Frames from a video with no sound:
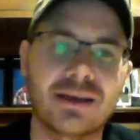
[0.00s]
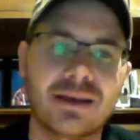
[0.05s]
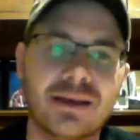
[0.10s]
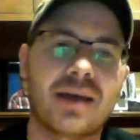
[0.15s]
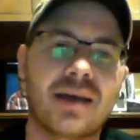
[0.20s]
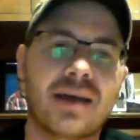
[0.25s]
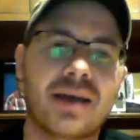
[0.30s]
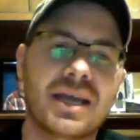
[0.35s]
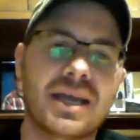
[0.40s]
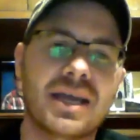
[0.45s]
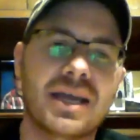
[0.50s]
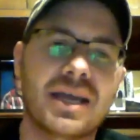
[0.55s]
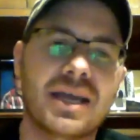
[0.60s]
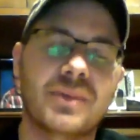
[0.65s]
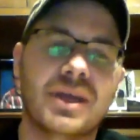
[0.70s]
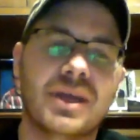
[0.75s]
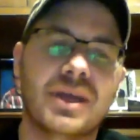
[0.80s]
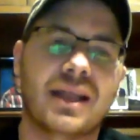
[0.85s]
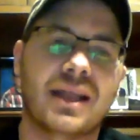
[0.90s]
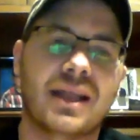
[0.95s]
I met
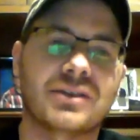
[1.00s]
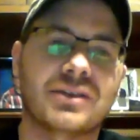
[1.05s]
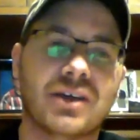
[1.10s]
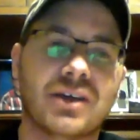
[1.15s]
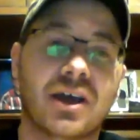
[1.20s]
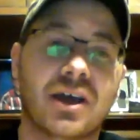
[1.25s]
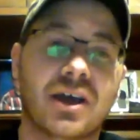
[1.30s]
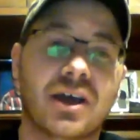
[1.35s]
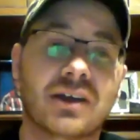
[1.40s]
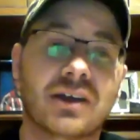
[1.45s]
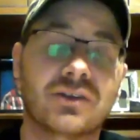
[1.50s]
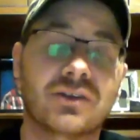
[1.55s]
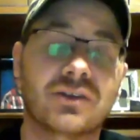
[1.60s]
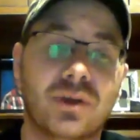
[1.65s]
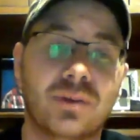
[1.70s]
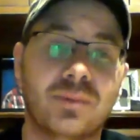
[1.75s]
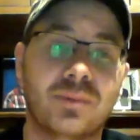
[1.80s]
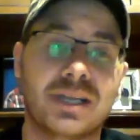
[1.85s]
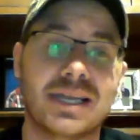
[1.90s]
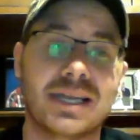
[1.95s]
him and talked to
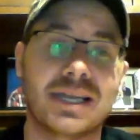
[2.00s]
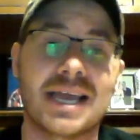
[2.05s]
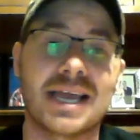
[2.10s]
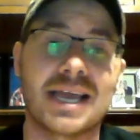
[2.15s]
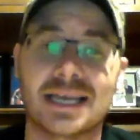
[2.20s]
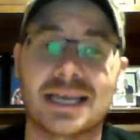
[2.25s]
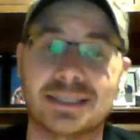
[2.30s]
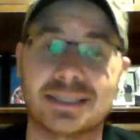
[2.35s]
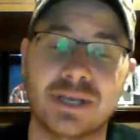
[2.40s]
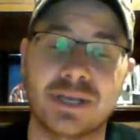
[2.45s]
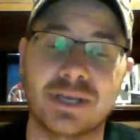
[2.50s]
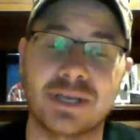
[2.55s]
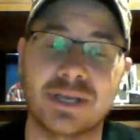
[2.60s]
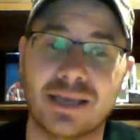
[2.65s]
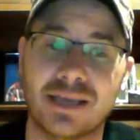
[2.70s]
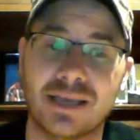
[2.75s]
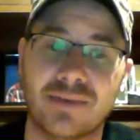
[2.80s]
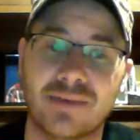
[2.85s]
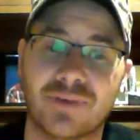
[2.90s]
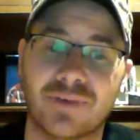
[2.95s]
him, and he asked
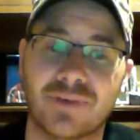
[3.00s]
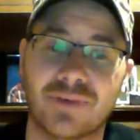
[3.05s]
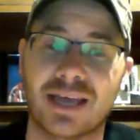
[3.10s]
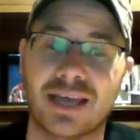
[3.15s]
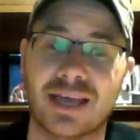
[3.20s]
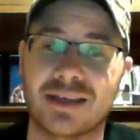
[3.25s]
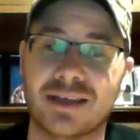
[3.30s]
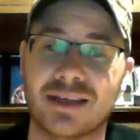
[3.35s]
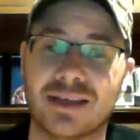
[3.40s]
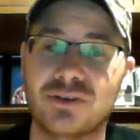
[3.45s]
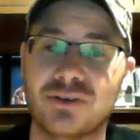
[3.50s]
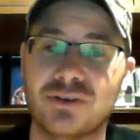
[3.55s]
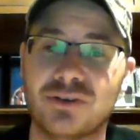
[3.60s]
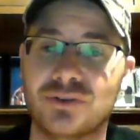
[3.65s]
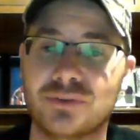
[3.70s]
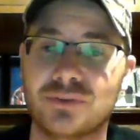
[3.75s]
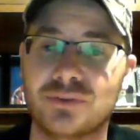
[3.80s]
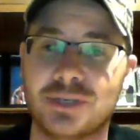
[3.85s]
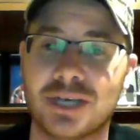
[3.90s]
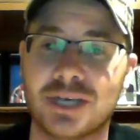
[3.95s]
me if I had a
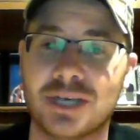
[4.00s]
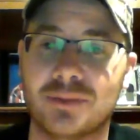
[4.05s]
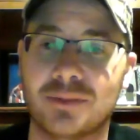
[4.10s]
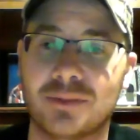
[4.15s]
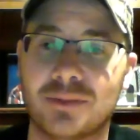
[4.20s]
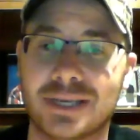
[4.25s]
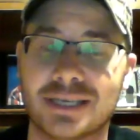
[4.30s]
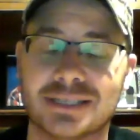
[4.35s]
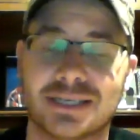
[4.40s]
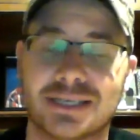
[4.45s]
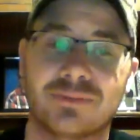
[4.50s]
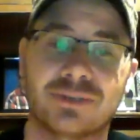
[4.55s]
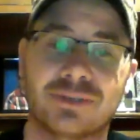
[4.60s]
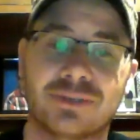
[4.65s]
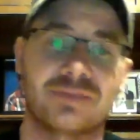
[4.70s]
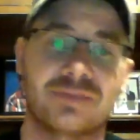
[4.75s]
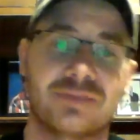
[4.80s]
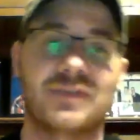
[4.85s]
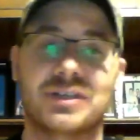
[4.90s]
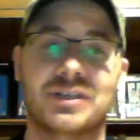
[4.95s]
YouTube channel because I was
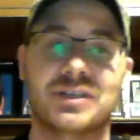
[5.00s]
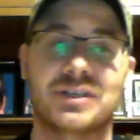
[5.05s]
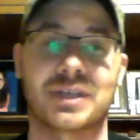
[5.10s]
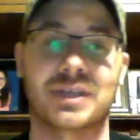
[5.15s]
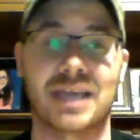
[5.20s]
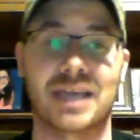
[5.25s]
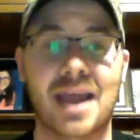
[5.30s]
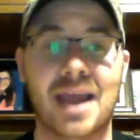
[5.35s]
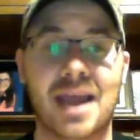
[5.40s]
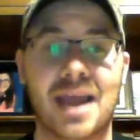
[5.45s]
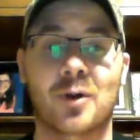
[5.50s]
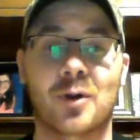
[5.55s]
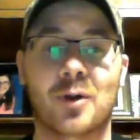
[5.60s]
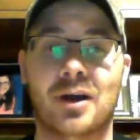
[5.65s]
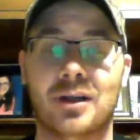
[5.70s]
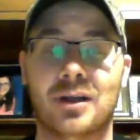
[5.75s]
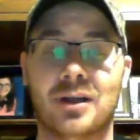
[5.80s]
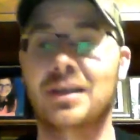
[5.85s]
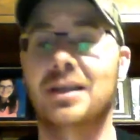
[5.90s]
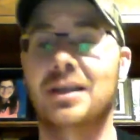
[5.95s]
fishing with a camera
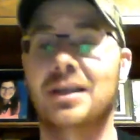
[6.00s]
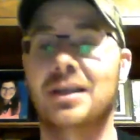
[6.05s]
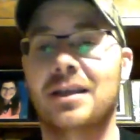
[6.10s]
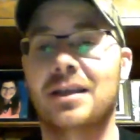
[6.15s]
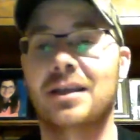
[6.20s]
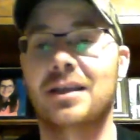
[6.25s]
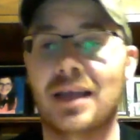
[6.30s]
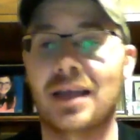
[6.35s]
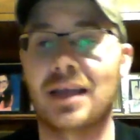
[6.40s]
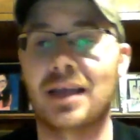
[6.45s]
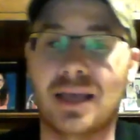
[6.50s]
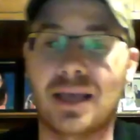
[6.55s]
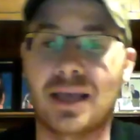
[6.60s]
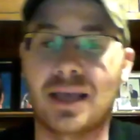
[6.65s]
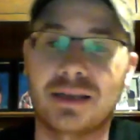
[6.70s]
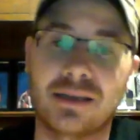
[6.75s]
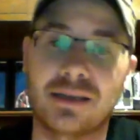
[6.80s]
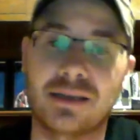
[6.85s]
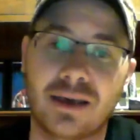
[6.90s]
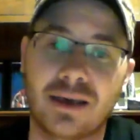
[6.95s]
on.
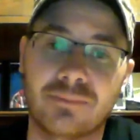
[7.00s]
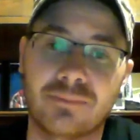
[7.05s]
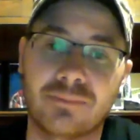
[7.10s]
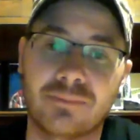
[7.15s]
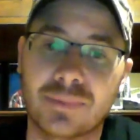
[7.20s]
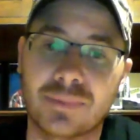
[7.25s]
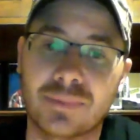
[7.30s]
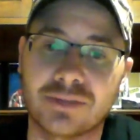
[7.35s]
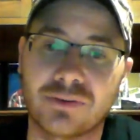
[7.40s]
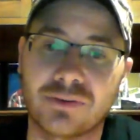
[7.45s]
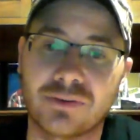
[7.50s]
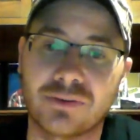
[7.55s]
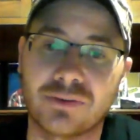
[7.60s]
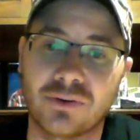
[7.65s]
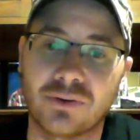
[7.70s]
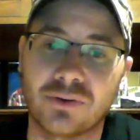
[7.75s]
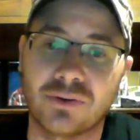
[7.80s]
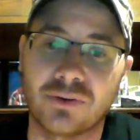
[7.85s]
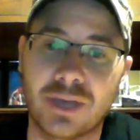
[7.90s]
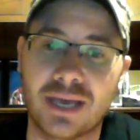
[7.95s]
And I told
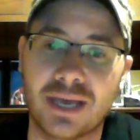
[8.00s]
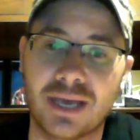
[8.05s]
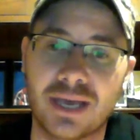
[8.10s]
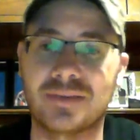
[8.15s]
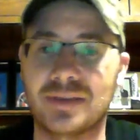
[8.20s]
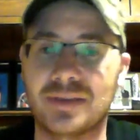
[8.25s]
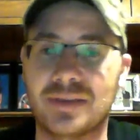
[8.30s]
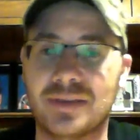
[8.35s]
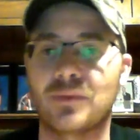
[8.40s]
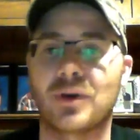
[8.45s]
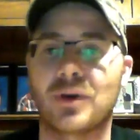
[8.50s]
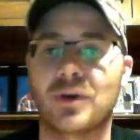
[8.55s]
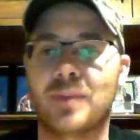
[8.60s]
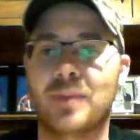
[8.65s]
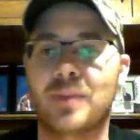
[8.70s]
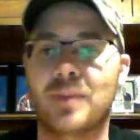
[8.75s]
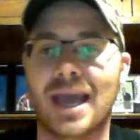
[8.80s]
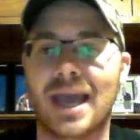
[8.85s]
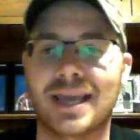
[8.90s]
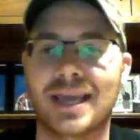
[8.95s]
him yes, and he went
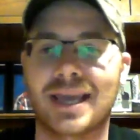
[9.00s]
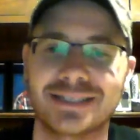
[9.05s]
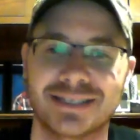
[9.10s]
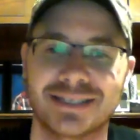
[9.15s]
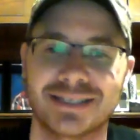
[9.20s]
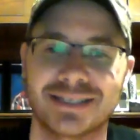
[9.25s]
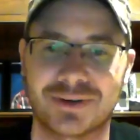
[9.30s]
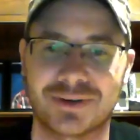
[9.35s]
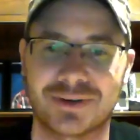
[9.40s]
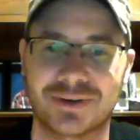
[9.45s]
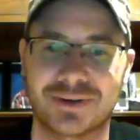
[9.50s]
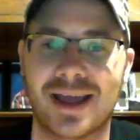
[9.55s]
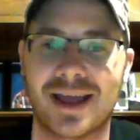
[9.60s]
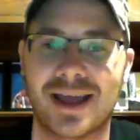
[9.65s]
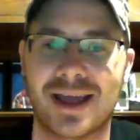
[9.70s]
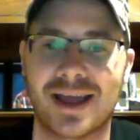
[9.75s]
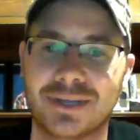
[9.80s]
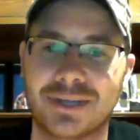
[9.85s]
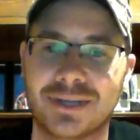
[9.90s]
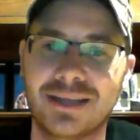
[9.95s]
back and
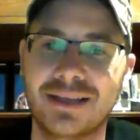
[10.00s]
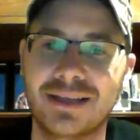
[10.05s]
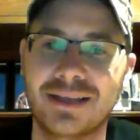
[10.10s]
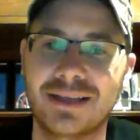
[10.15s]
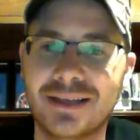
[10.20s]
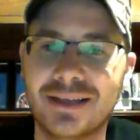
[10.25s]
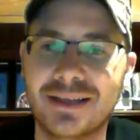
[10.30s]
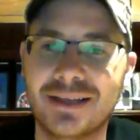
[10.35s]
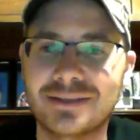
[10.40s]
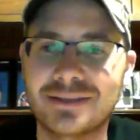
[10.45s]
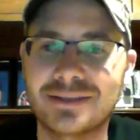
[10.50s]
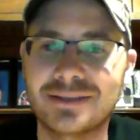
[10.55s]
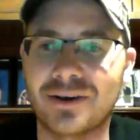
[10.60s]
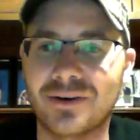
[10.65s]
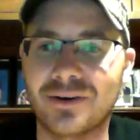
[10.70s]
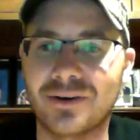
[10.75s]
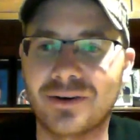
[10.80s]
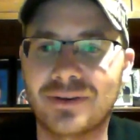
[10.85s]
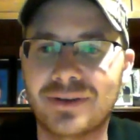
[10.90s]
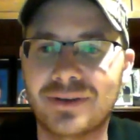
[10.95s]
subscribed.
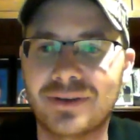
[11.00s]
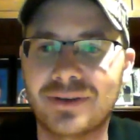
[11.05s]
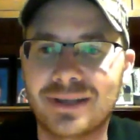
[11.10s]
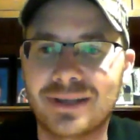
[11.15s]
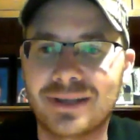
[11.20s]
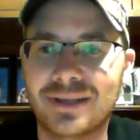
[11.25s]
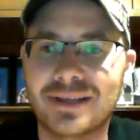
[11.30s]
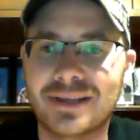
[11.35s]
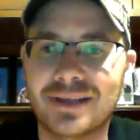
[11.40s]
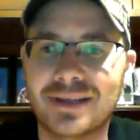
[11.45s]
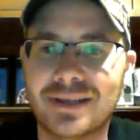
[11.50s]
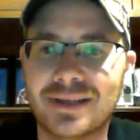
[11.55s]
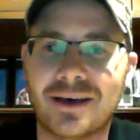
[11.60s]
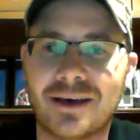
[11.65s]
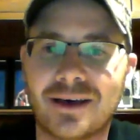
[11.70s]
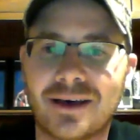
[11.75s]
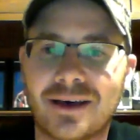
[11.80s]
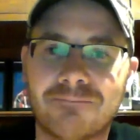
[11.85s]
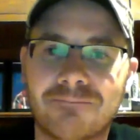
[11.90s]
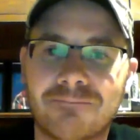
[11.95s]
So
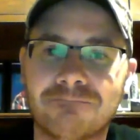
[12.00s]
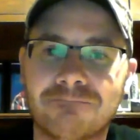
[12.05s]
I